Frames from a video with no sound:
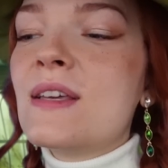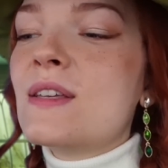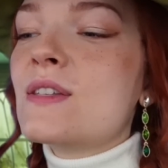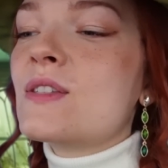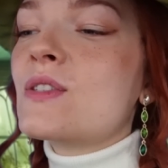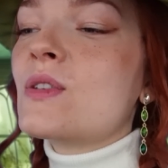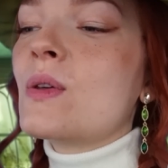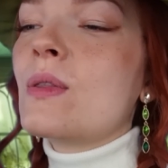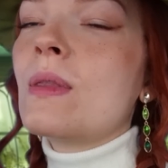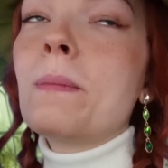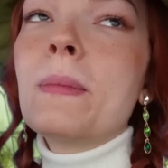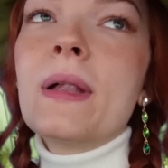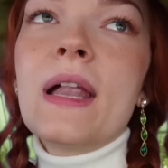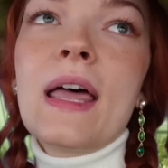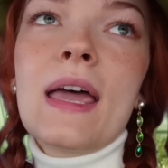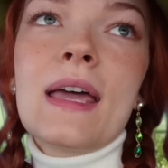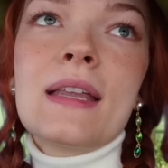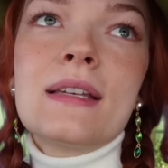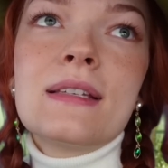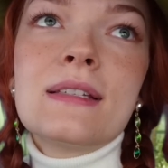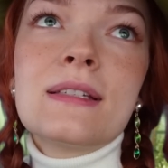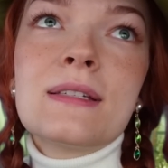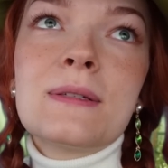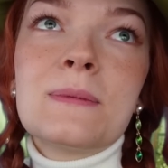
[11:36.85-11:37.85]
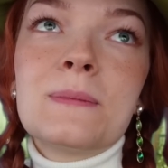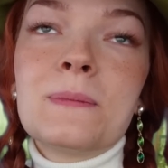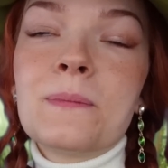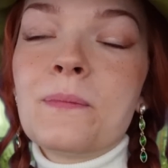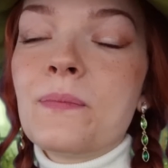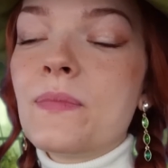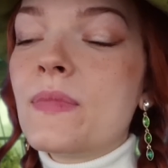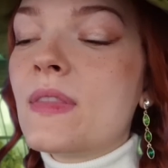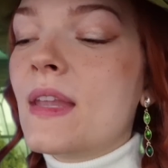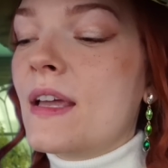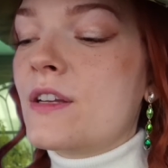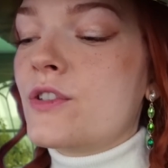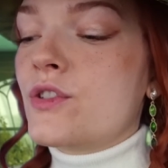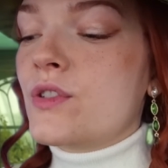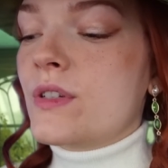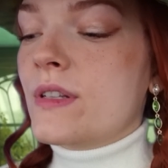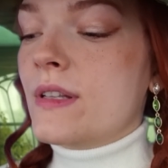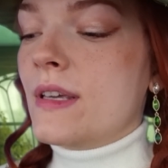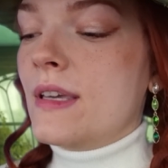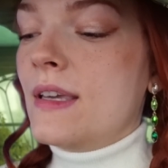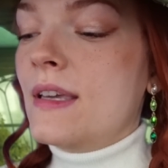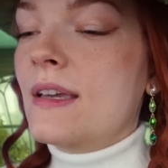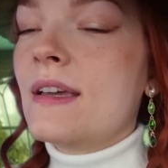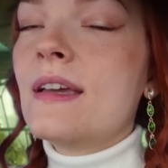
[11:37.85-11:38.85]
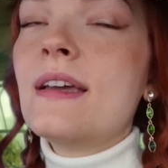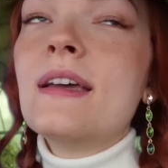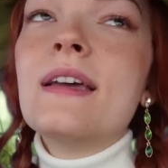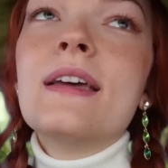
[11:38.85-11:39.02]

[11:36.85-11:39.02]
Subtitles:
So the plant, naturally,